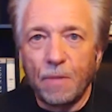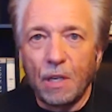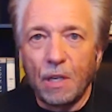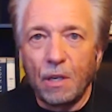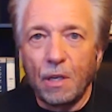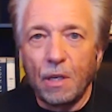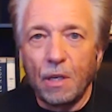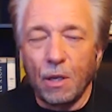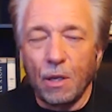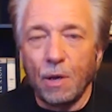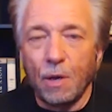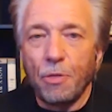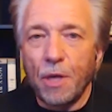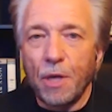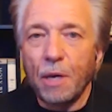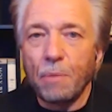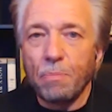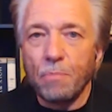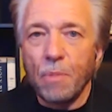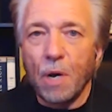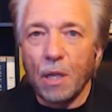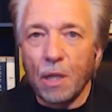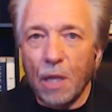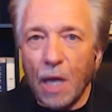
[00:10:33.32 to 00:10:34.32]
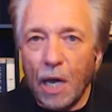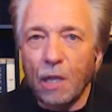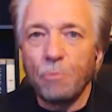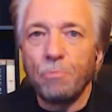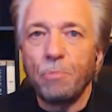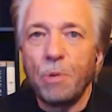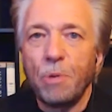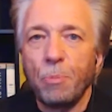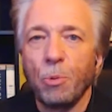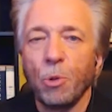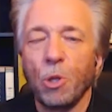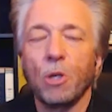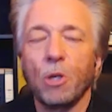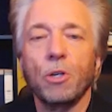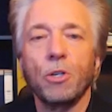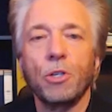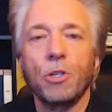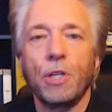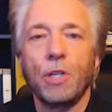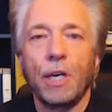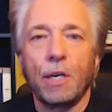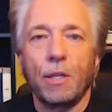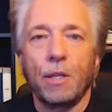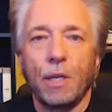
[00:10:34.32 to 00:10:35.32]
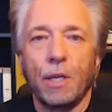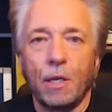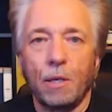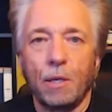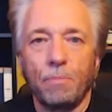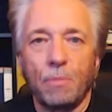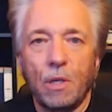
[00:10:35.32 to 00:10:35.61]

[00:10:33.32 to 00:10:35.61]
And I think a lot of people understand that.